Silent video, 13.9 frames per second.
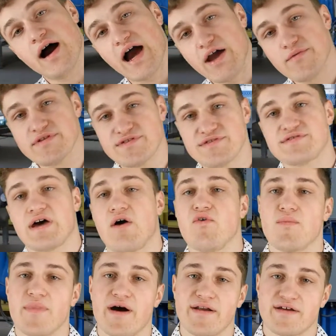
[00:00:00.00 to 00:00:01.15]
I will use
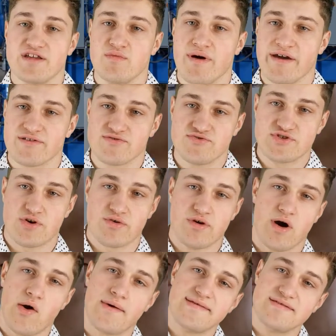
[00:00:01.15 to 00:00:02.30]
our Bada e-bike to show you how